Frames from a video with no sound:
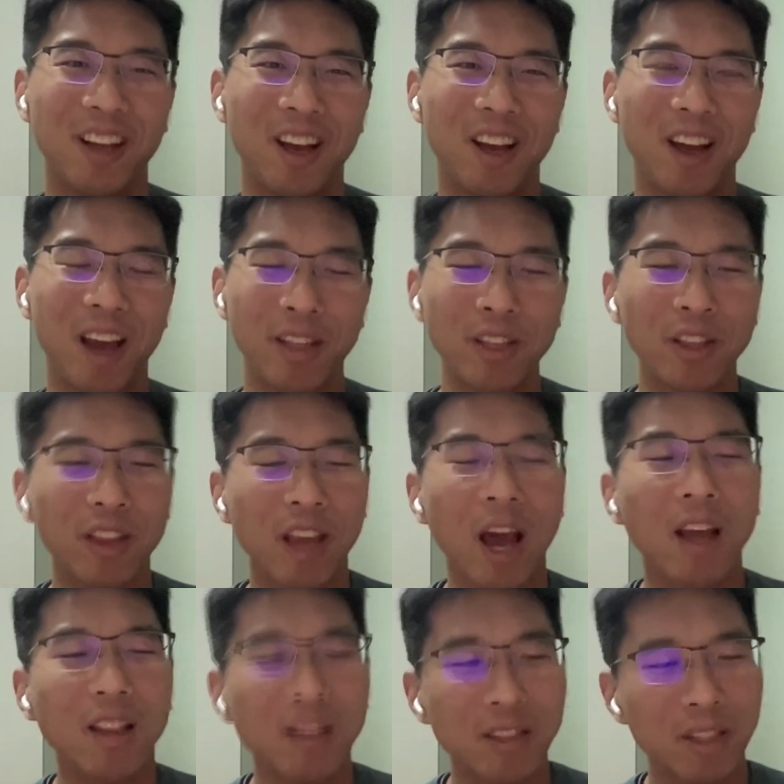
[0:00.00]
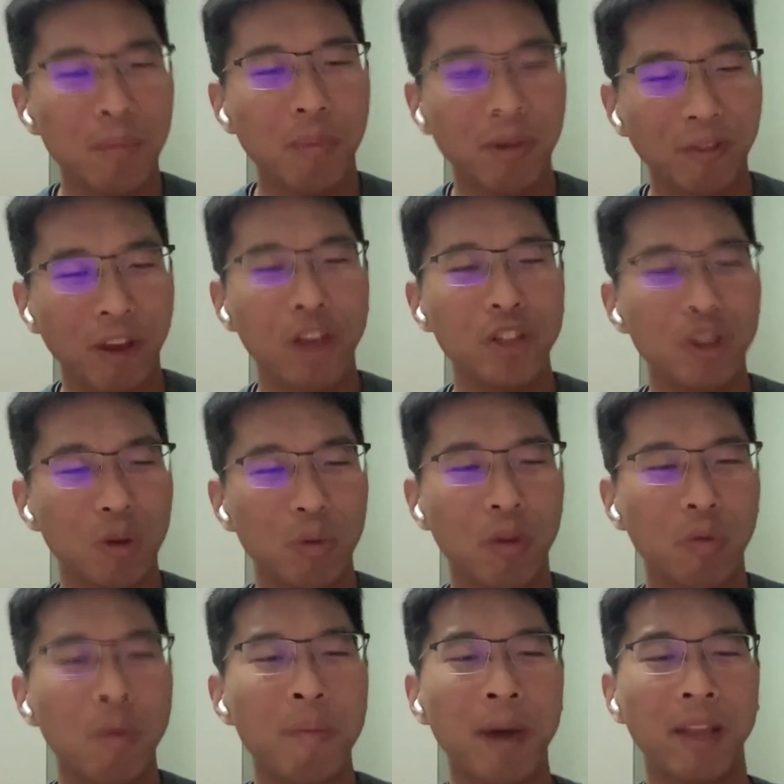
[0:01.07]
I think the other simplification
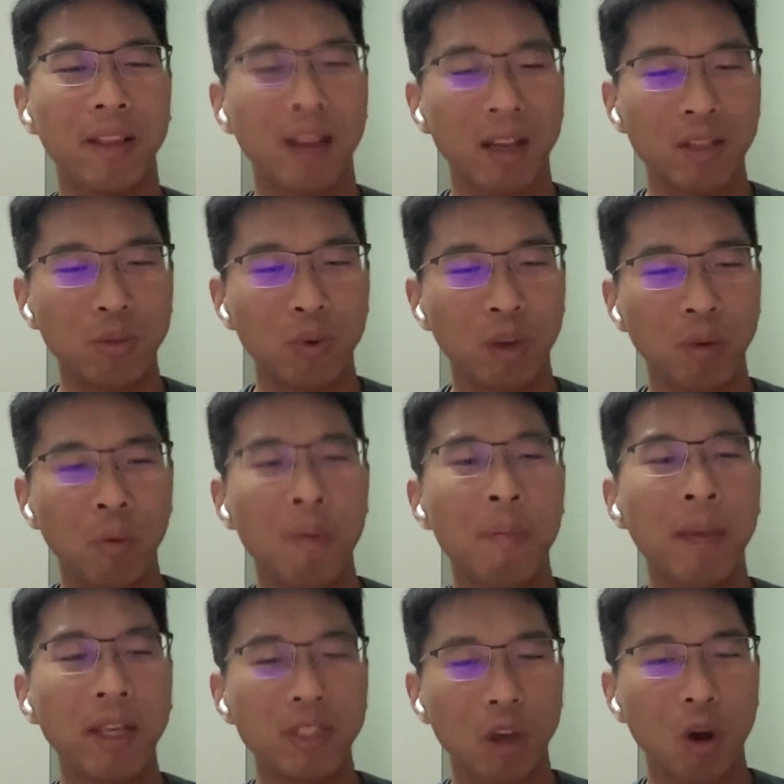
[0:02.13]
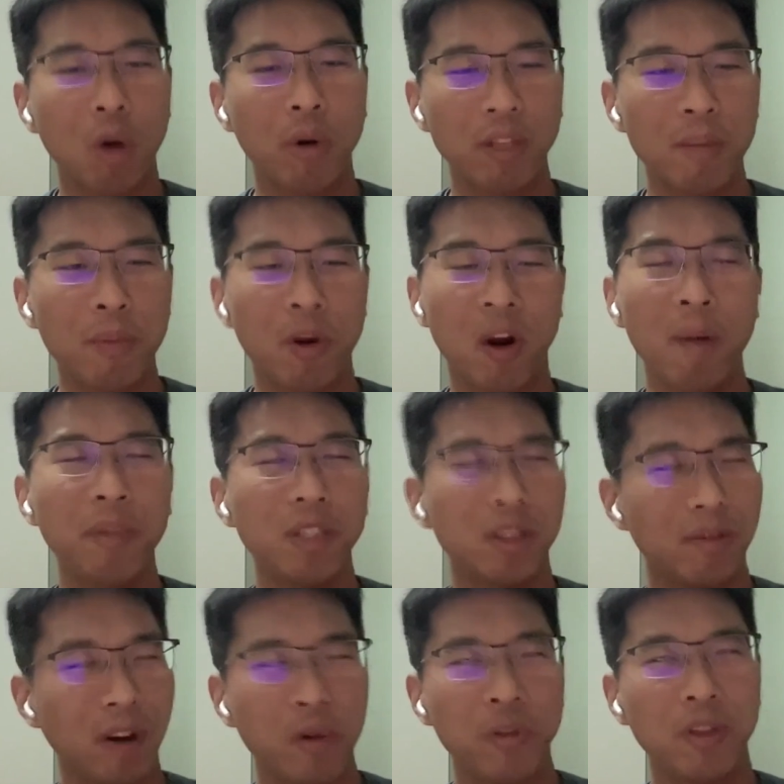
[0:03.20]
we made that we made the algorithm
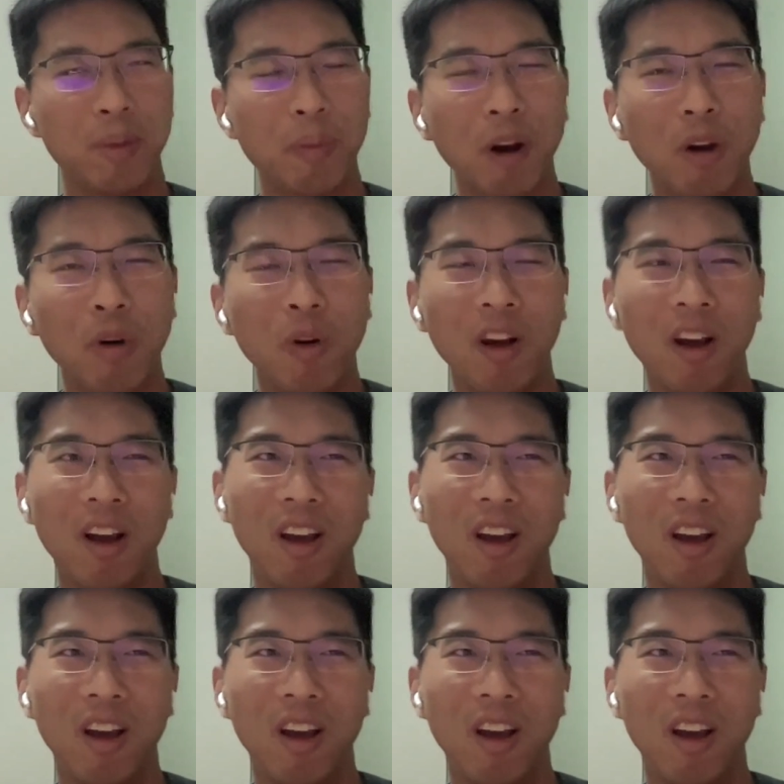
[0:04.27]
parameter very simple.